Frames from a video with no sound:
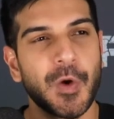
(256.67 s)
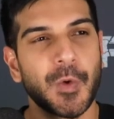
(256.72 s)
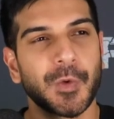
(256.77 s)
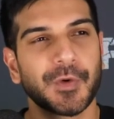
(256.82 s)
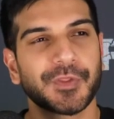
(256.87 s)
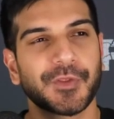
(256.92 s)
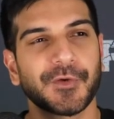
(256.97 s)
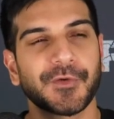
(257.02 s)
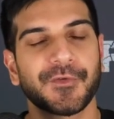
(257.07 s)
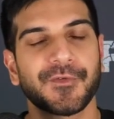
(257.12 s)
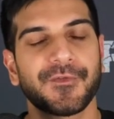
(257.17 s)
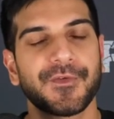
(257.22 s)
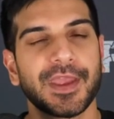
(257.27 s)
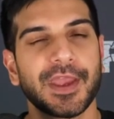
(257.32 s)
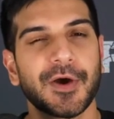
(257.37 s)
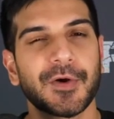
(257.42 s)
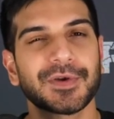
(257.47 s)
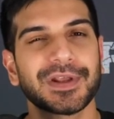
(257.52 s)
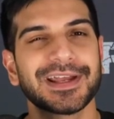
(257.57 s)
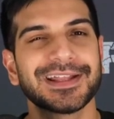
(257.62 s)
with their
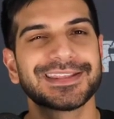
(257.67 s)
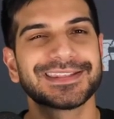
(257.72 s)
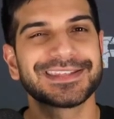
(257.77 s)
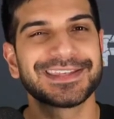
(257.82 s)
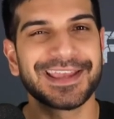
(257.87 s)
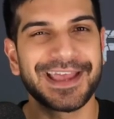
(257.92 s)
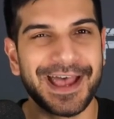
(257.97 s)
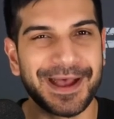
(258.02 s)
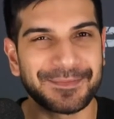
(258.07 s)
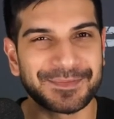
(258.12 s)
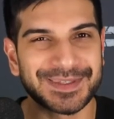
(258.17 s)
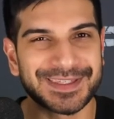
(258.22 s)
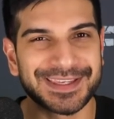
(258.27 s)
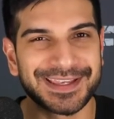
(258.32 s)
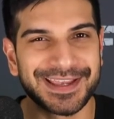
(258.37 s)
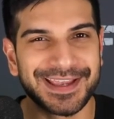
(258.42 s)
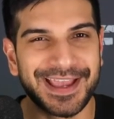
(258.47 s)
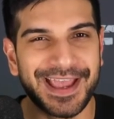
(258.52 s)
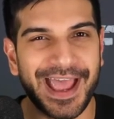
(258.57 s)
failed attempt